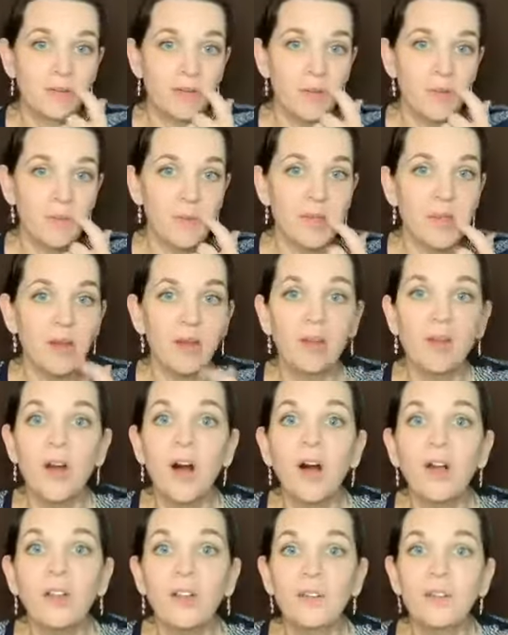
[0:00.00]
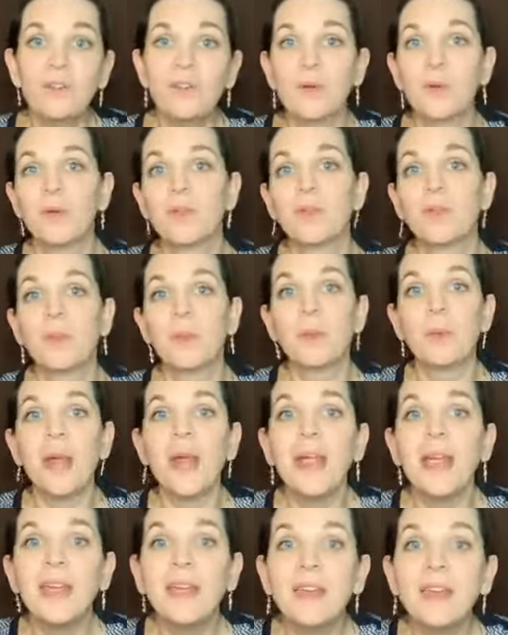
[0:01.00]
and we are calling forth the
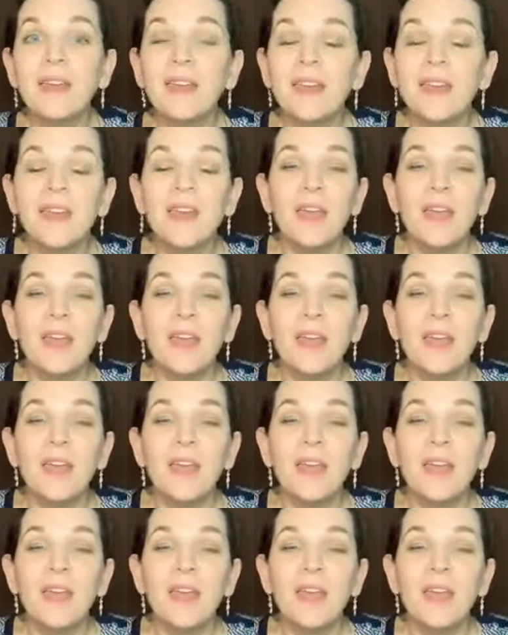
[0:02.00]
rain.